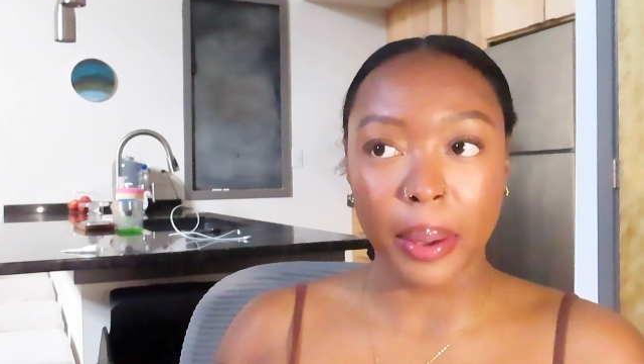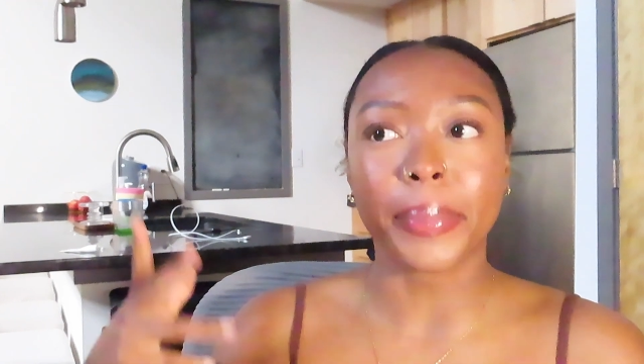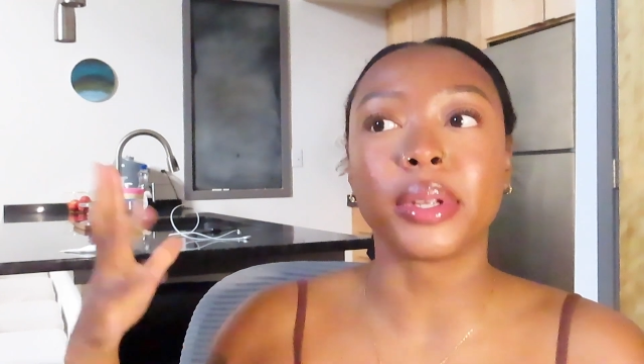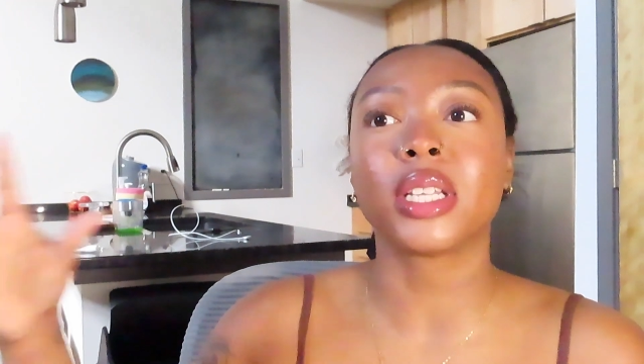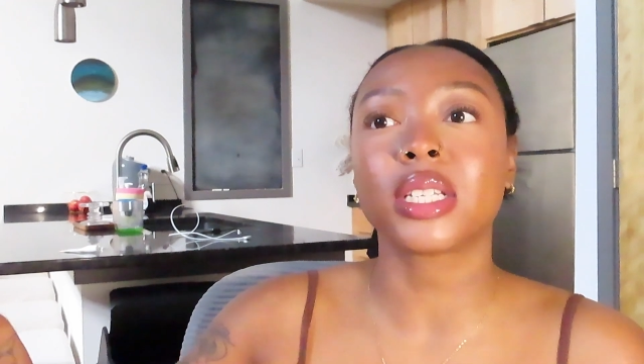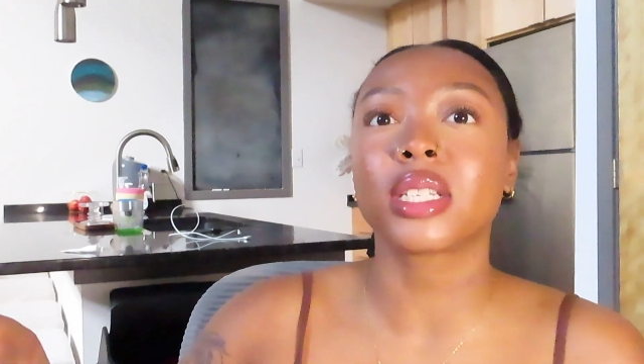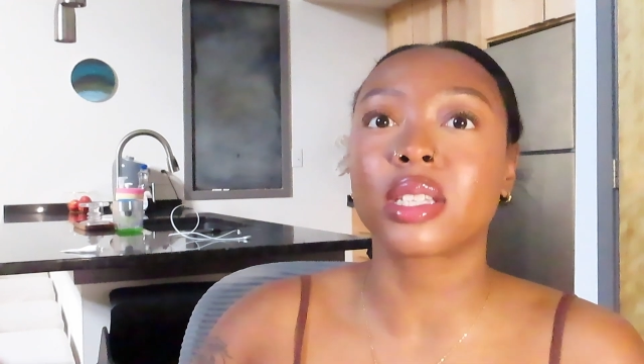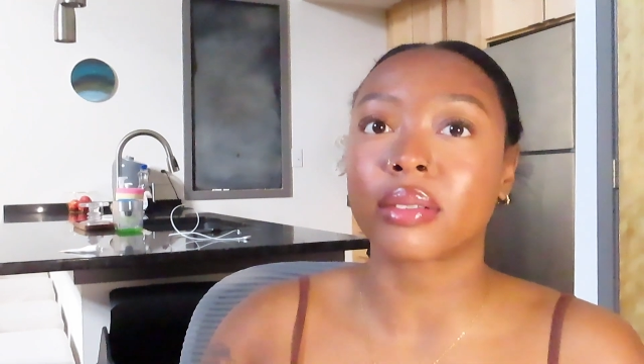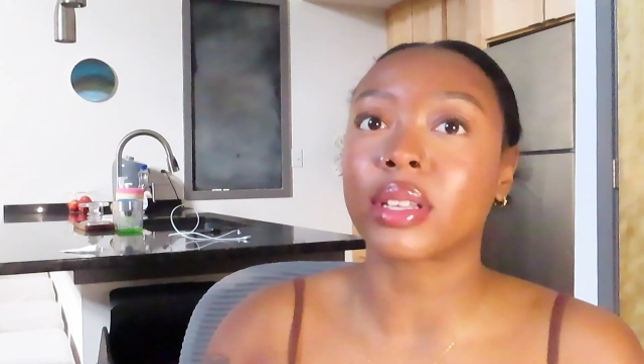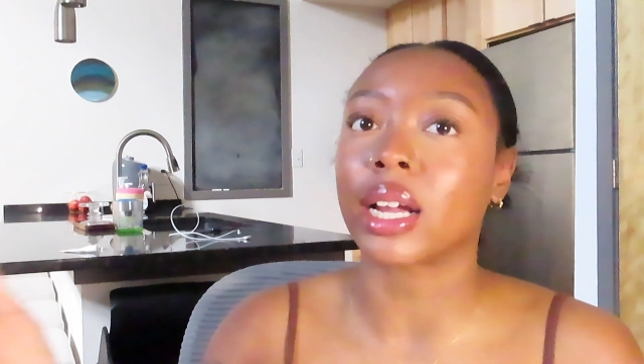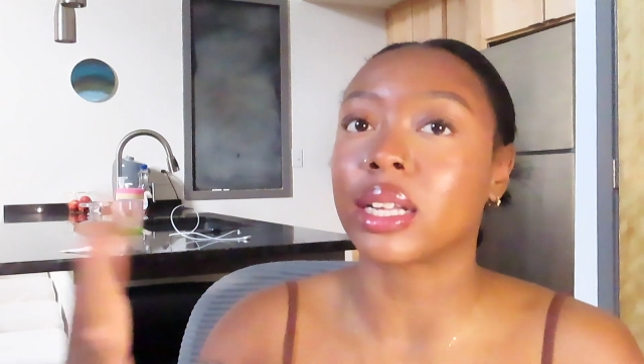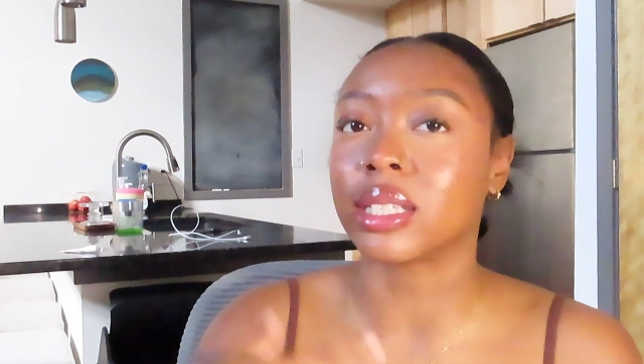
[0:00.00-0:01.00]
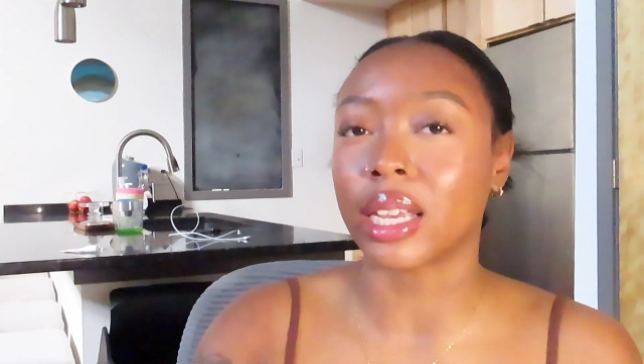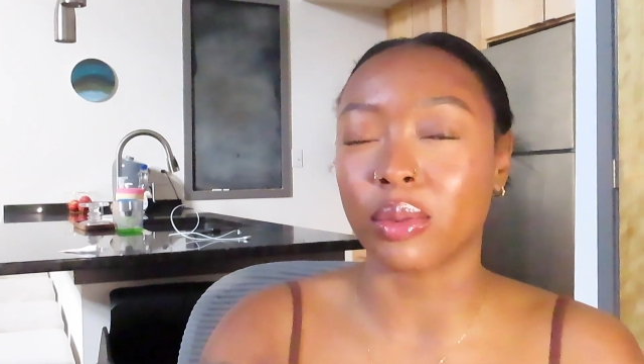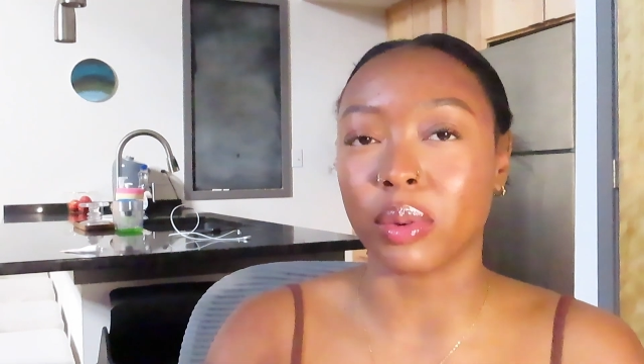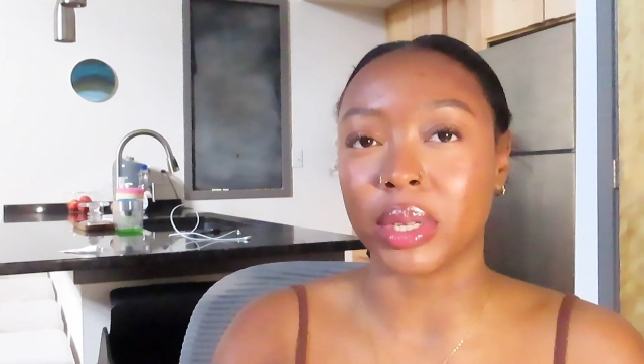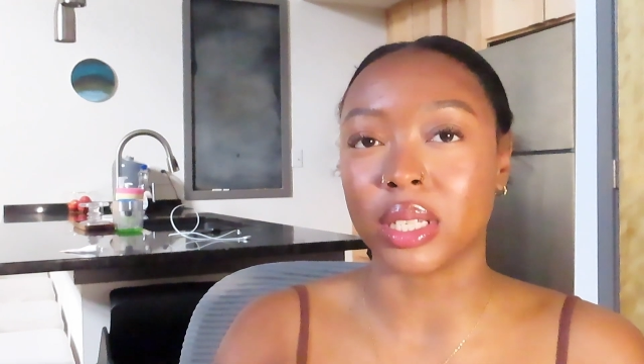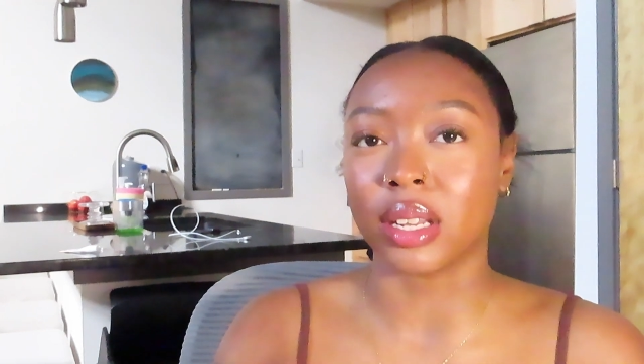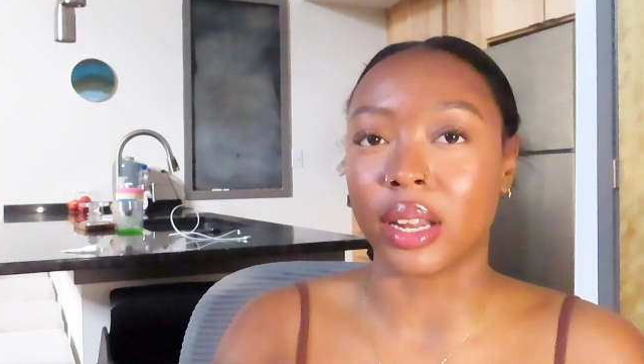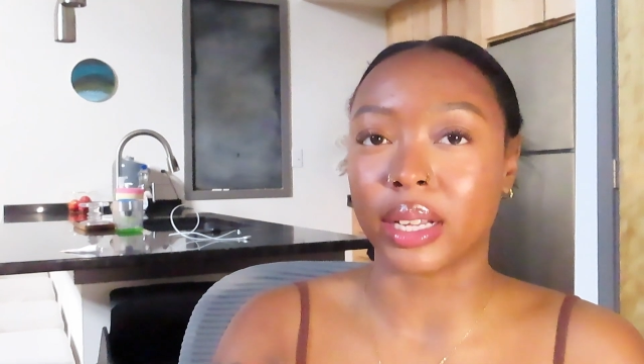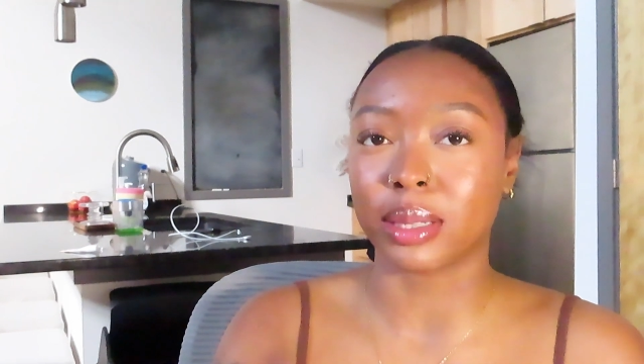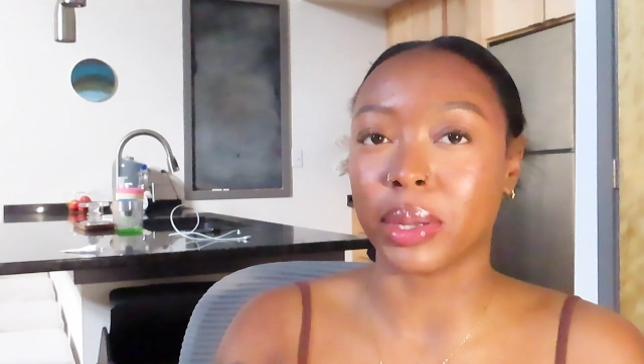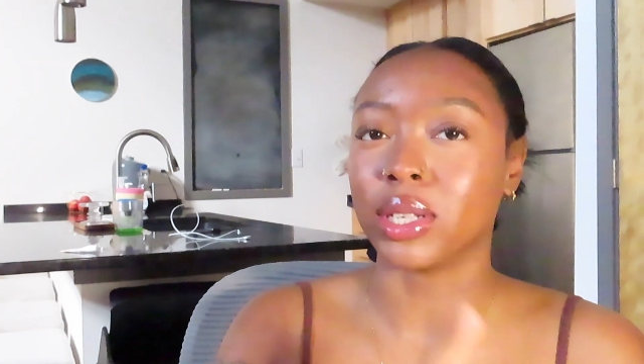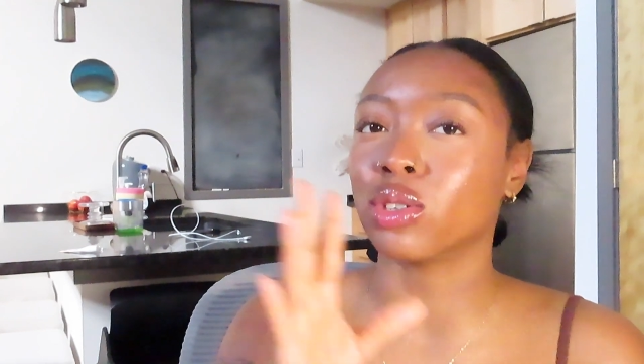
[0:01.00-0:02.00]
But this is stuff that I could take with me to the
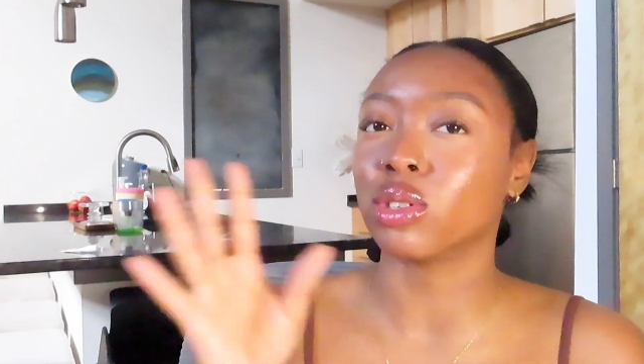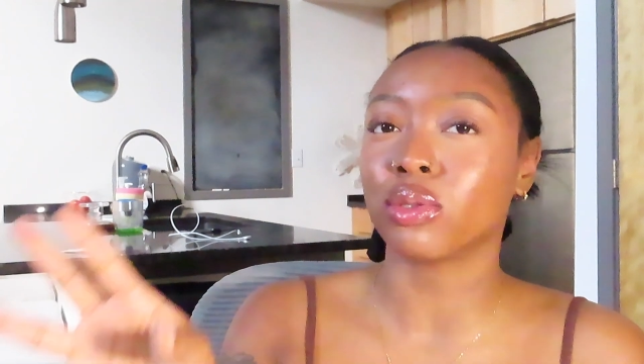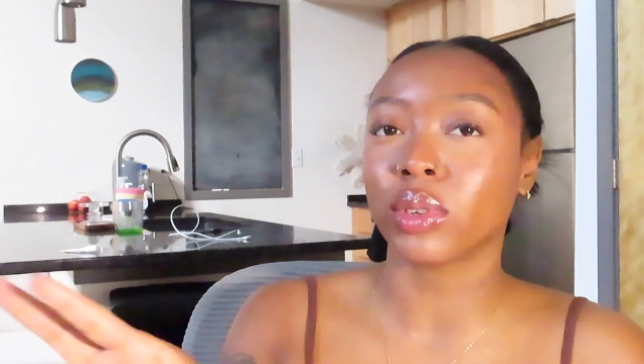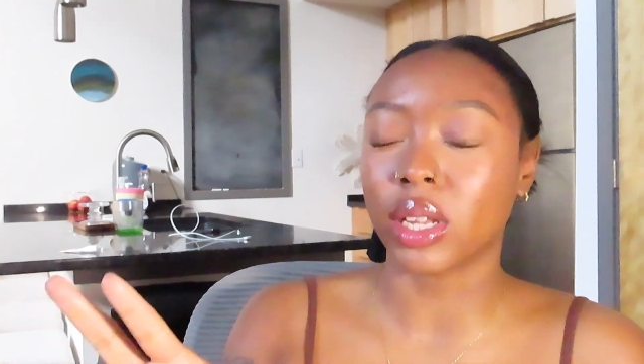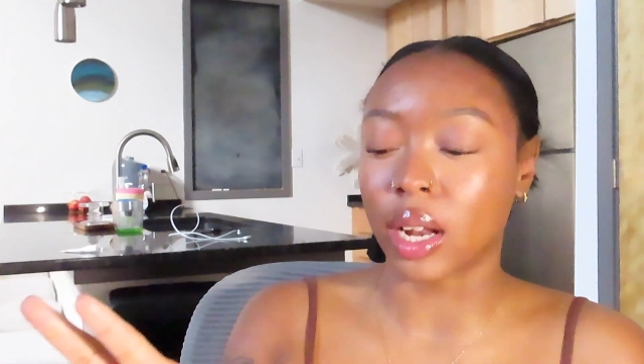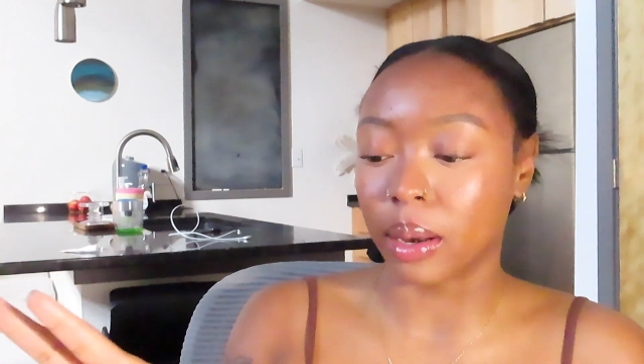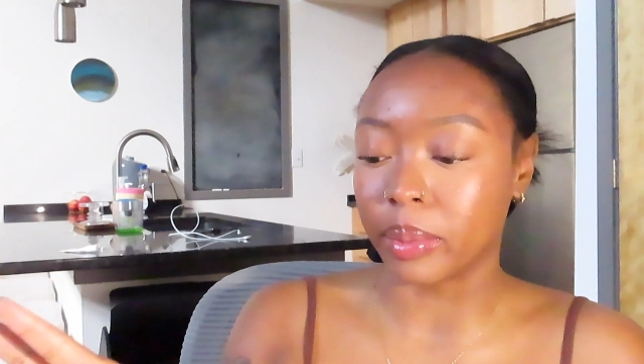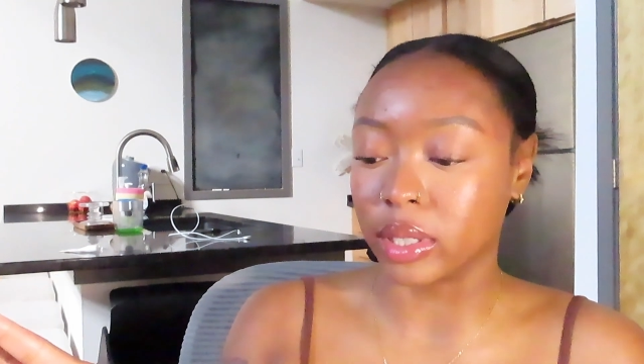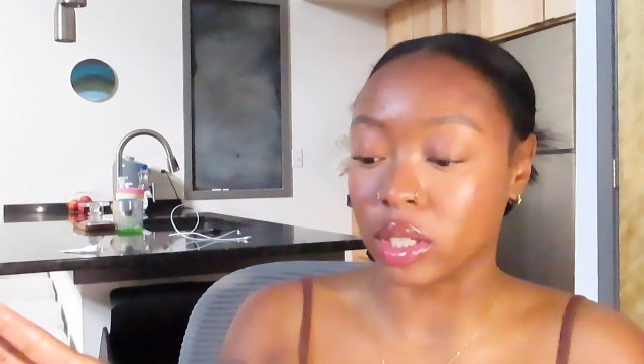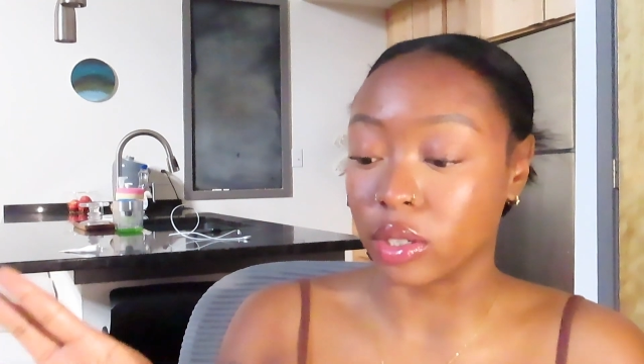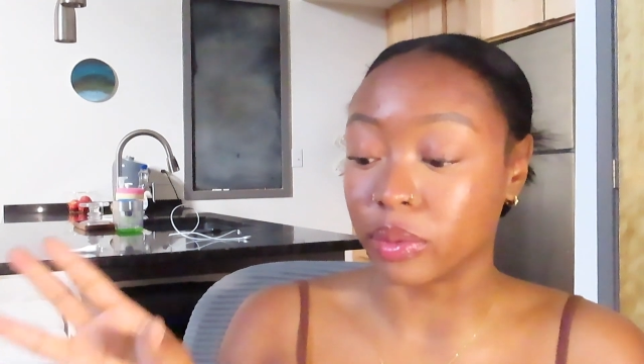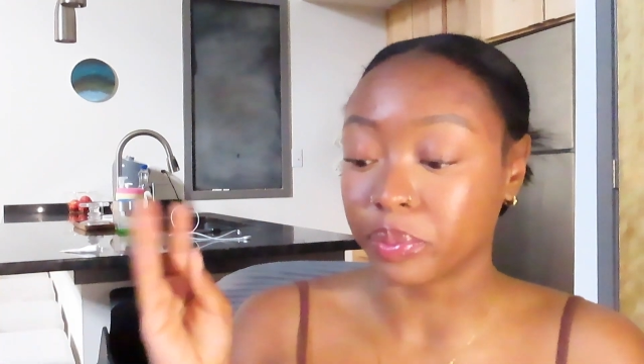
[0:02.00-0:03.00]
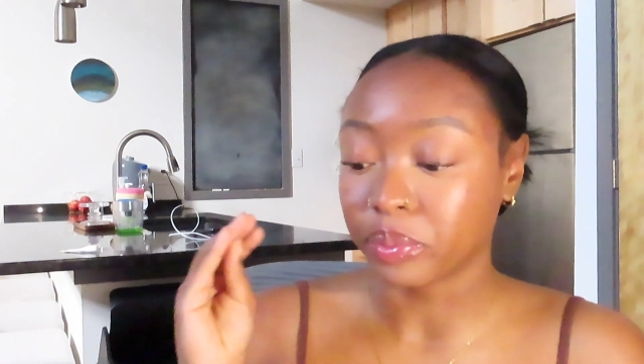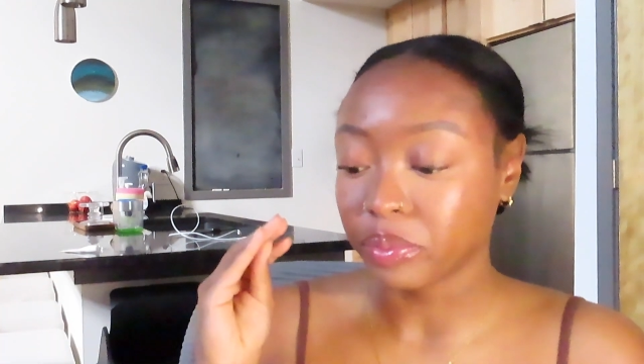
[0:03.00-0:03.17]
next place, so it's really not a big deal.